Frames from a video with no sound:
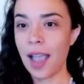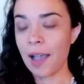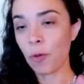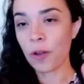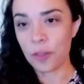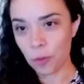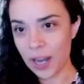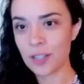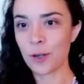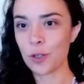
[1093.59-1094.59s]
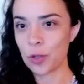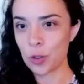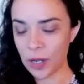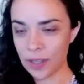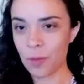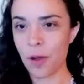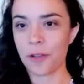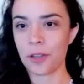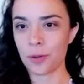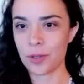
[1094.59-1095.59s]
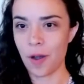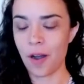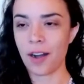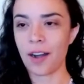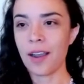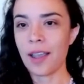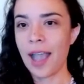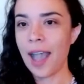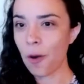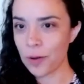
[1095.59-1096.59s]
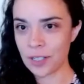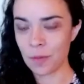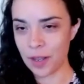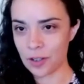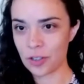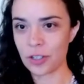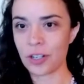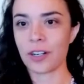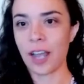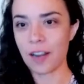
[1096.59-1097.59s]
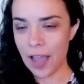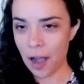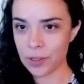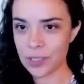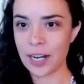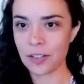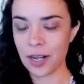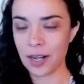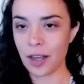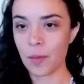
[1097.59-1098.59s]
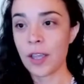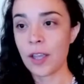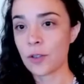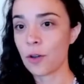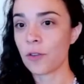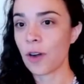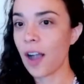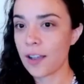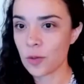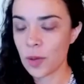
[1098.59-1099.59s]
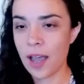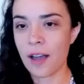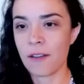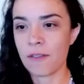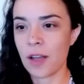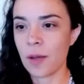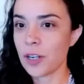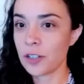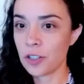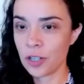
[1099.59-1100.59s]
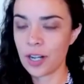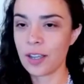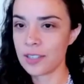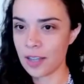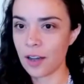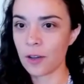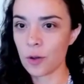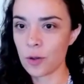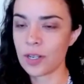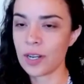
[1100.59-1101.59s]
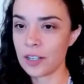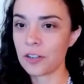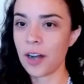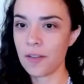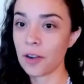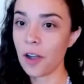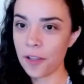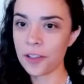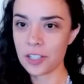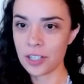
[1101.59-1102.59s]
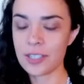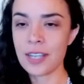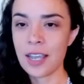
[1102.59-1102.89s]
what the ratios between the molecules are, how it's administered, kind of how it's titrated up. So for us, we have Dr. Trina Hazzah, who's an integrative oncologist,